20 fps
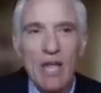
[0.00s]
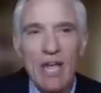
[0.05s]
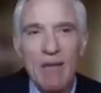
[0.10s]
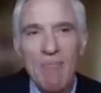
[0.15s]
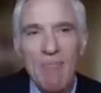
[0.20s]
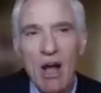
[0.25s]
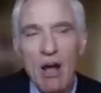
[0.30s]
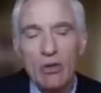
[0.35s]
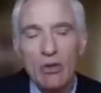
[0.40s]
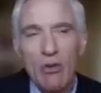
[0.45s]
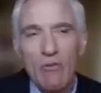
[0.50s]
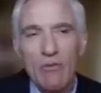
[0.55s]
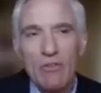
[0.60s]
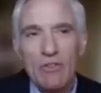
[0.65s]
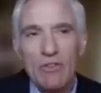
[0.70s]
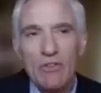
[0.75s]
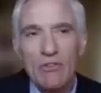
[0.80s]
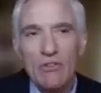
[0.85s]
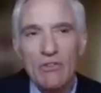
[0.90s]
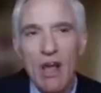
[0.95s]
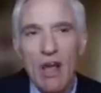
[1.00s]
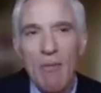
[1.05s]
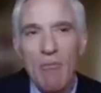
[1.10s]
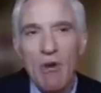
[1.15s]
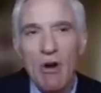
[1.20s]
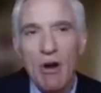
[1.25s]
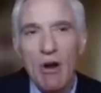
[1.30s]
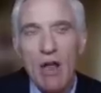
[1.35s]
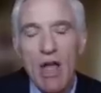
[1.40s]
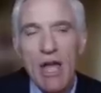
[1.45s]
came out over the
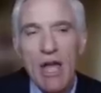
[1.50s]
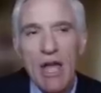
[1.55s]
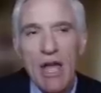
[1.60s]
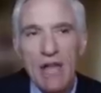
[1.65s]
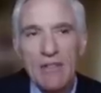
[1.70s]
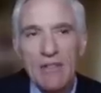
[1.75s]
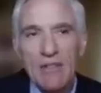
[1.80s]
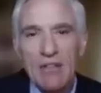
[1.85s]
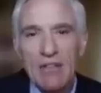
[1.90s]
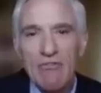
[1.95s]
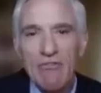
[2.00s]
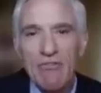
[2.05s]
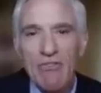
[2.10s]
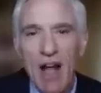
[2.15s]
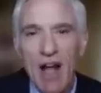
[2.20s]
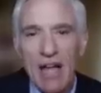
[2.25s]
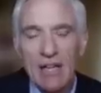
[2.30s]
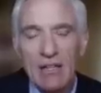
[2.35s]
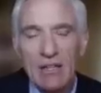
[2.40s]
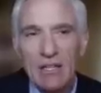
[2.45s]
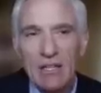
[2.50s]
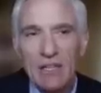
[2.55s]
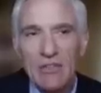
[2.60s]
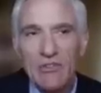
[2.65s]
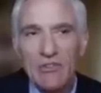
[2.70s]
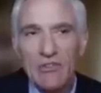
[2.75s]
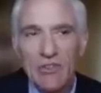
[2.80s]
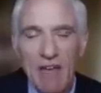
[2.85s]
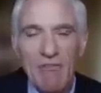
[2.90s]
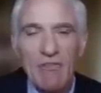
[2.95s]
summer, and then finally,
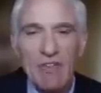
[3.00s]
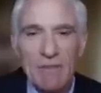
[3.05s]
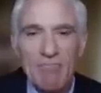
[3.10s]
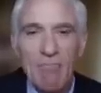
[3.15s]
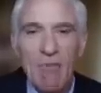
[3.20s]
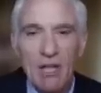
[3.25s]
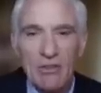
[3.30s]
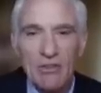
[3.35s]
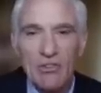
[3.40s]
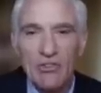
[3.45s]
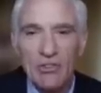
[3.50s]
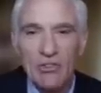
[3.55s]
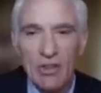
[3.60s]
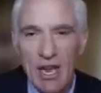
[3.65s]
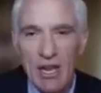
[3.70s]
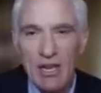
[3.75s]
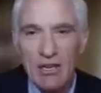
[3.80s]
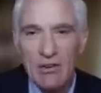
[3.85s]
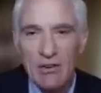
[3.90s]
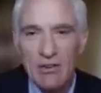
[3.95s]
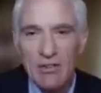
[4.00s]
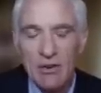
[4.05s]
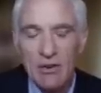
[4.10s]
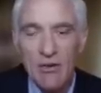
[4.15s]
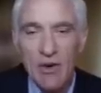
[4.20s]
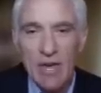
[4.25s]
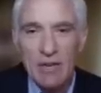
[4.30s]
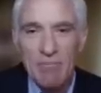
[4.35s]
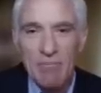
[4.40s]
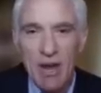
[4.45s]
7 months later, the
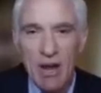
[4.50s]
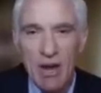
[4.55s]
Great